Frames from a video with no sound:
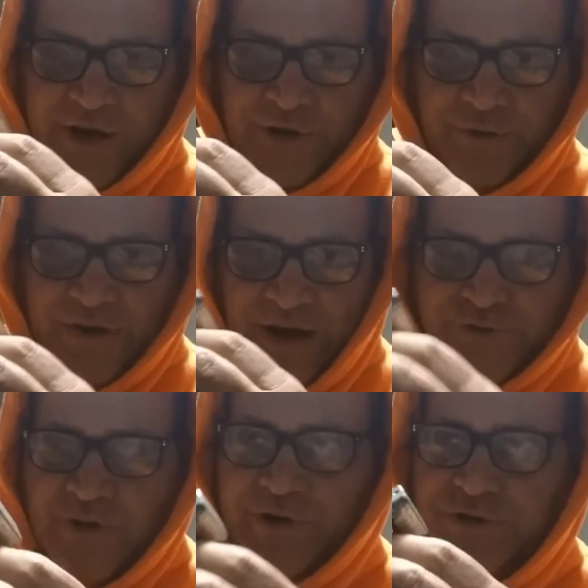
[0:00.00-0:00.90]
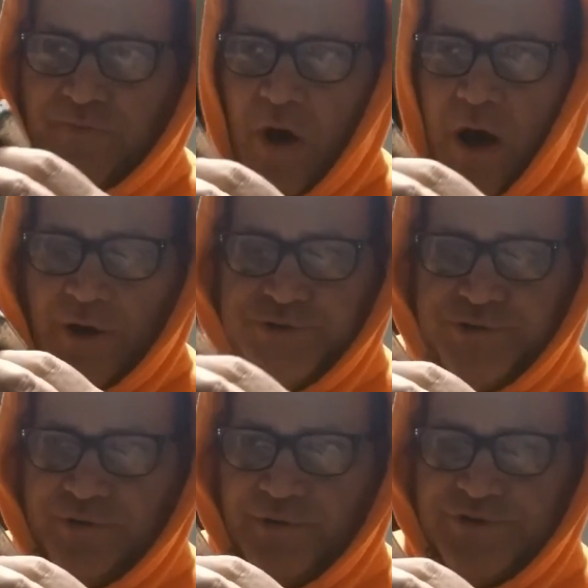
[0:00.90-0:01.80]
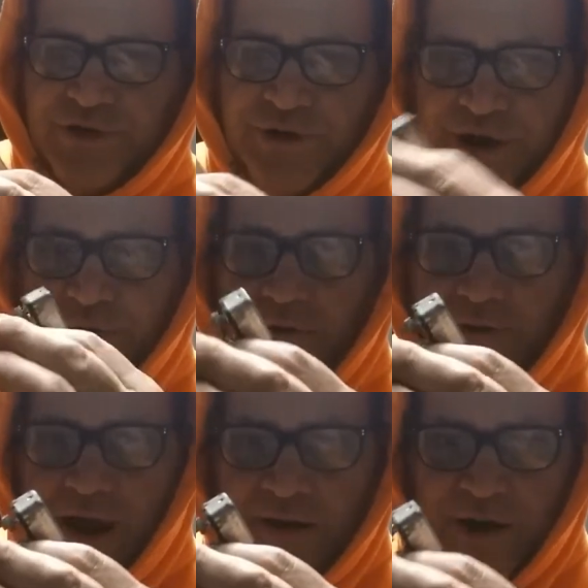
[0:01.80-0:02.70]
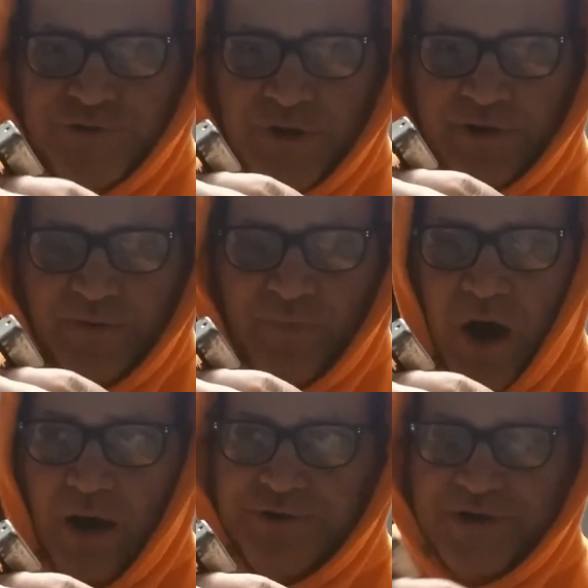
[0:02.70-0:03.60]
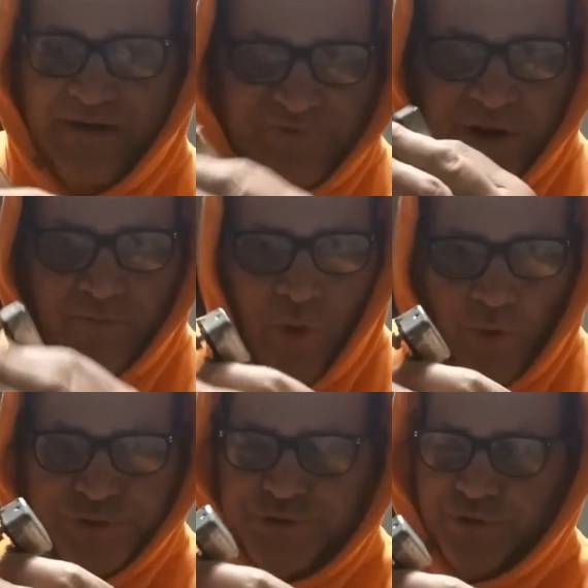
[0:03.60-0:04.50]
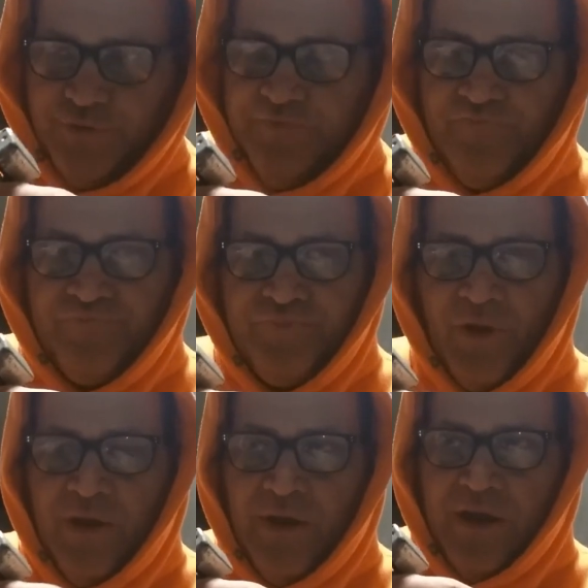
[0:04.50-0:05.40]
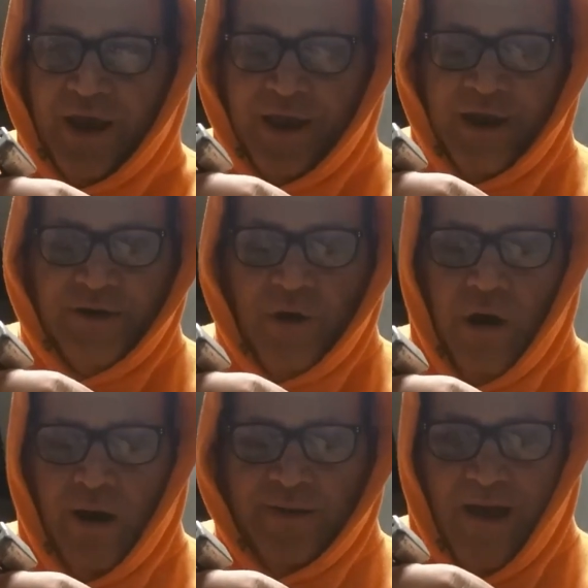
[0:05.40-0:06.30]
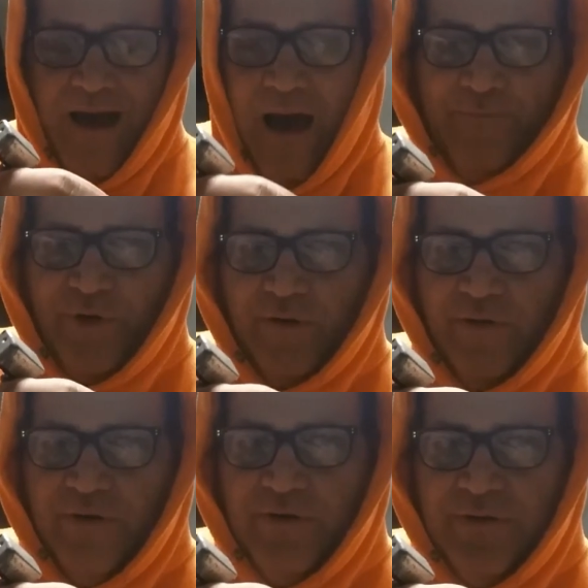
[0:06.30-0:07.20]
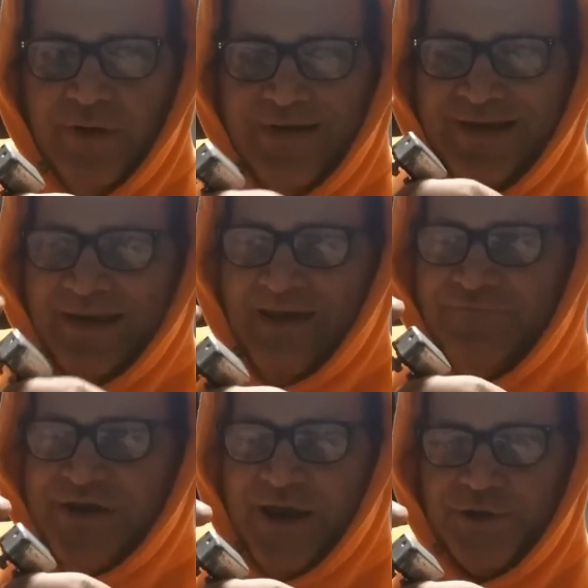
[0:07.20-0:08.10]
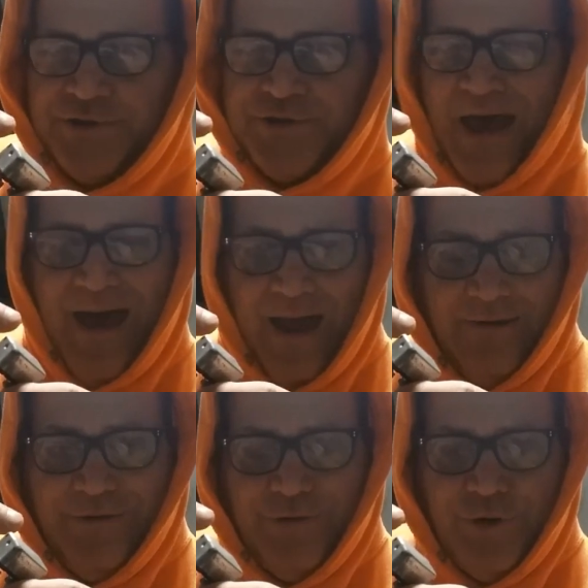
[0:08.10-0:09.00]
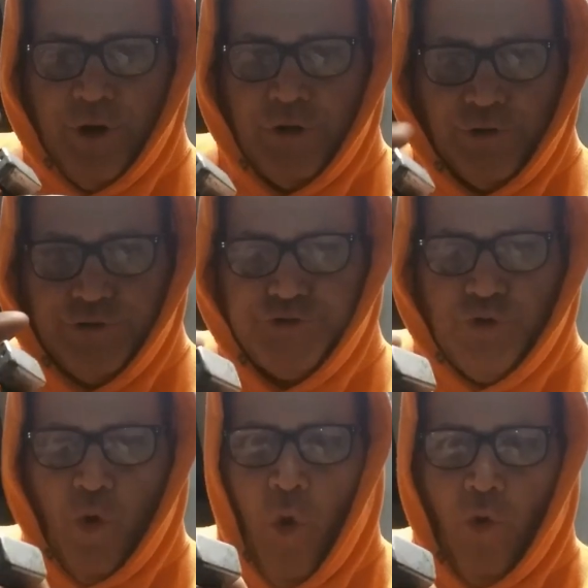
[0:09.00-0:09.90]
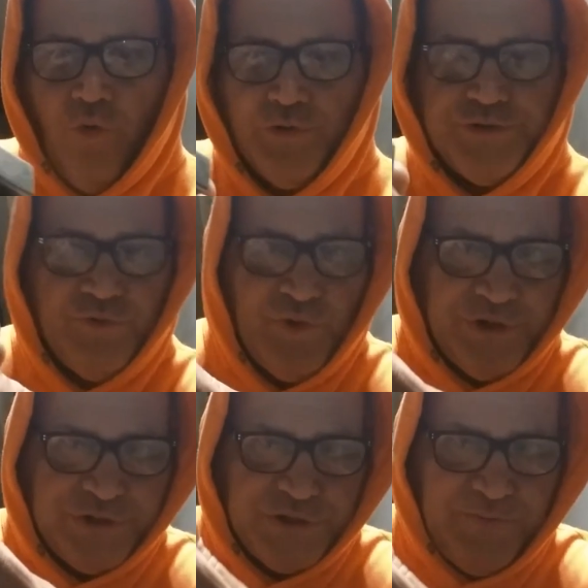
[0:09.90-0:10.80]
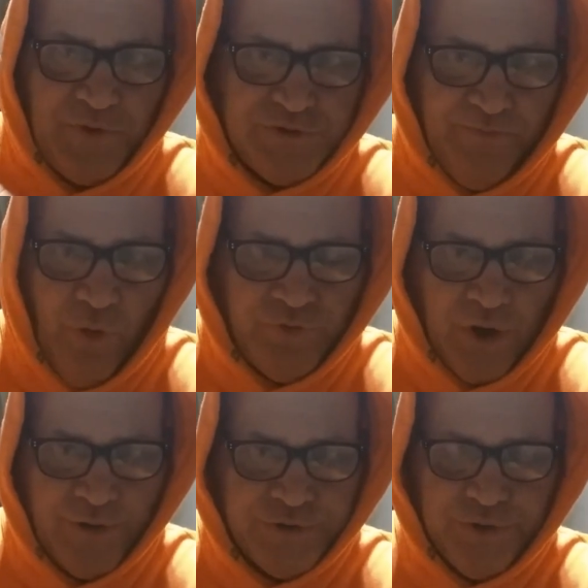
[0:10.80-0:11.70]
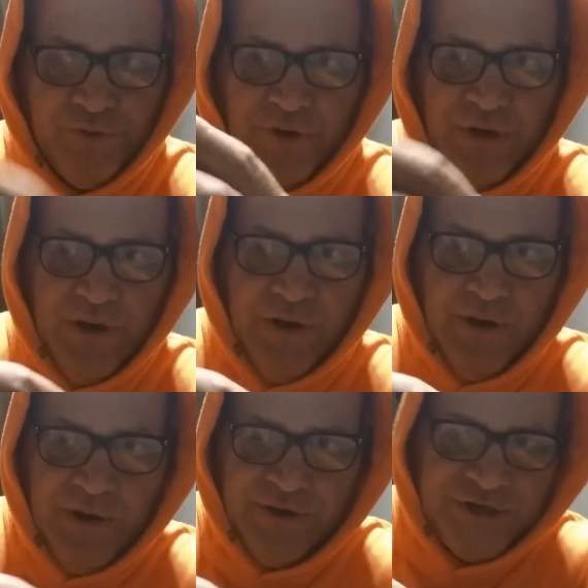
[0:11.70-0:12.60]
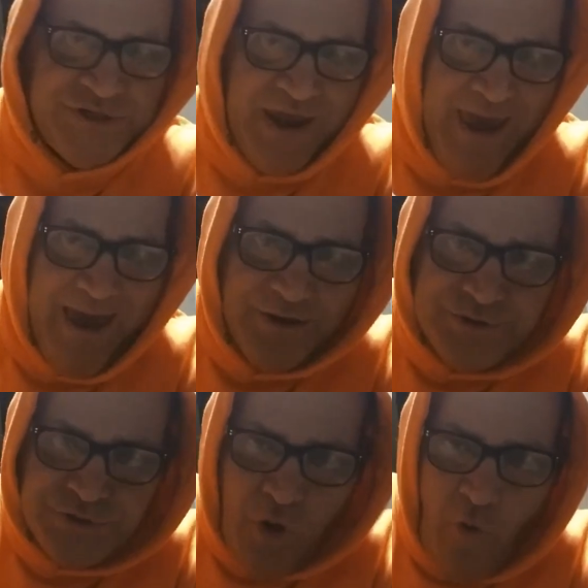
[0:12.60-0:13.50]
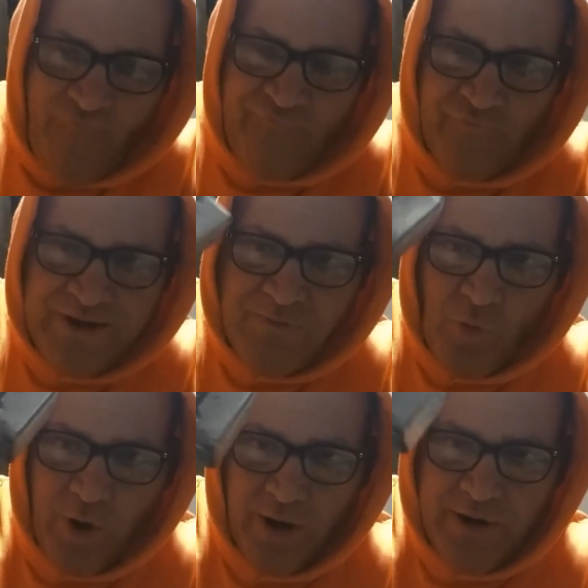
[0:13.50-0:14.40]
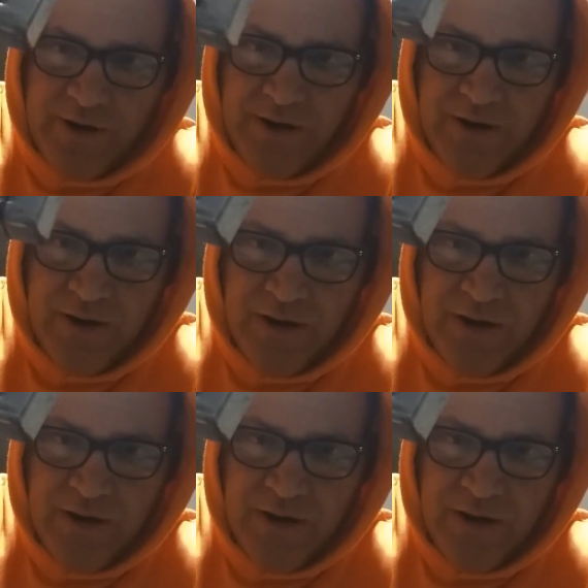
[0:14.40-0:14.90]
In your electronics box, there's an inner electronic box that everything bolts to, and on the upper left hand side, there's two holes where this is supposed to bolt onto. This has no framework